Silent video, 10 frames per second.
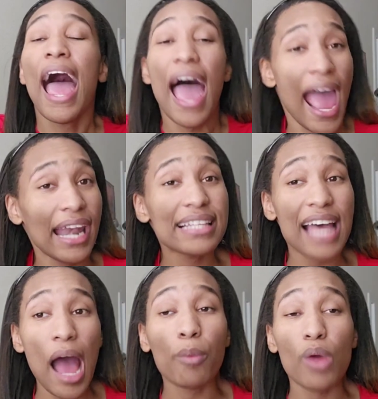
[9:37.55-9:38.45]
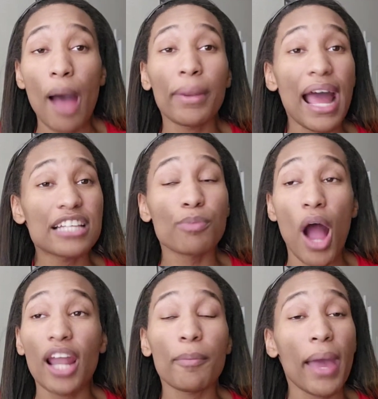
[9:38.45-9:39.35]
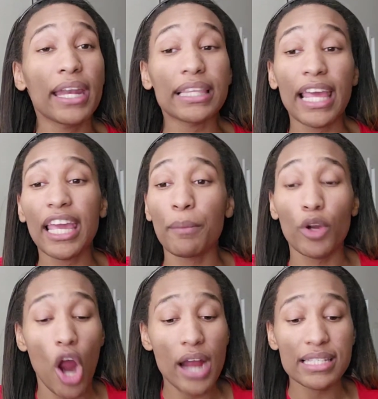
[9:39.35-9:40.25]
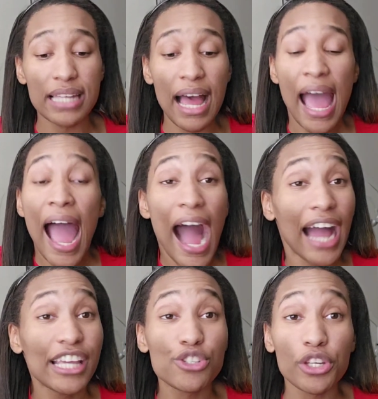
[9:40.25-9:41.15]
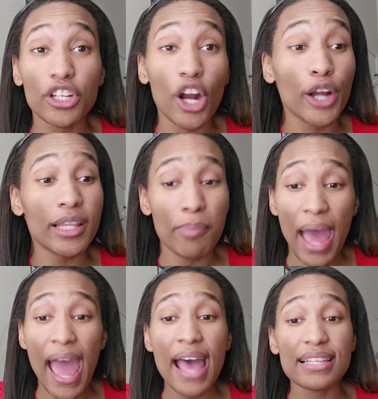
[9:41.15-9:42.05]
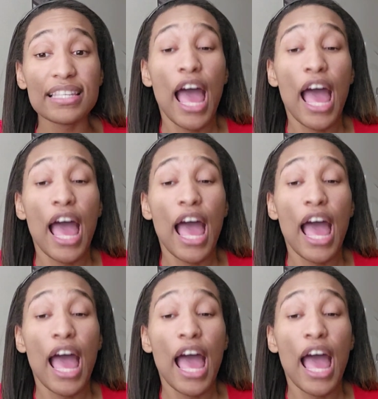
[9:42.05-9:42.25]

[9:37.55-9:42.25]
Anytime Robyn has brought up anything in regards to how he's treated her in the past,